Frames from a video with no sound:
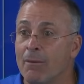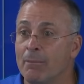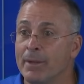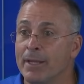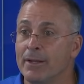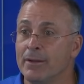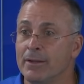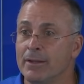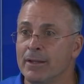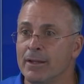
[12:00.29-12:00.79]
I
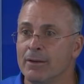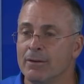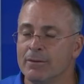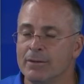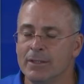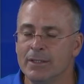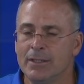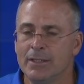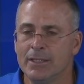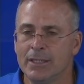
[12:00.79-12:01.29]
mean, you
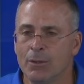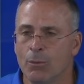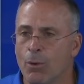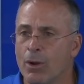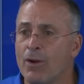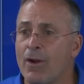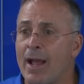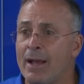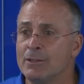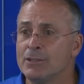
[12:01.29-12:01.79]
know, you
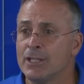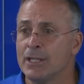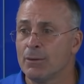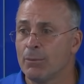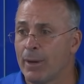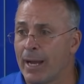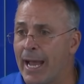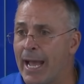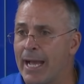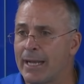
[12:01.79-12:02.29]
wonder how he's going to
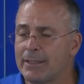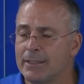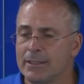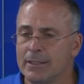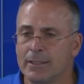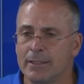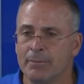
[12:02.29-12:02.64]
react.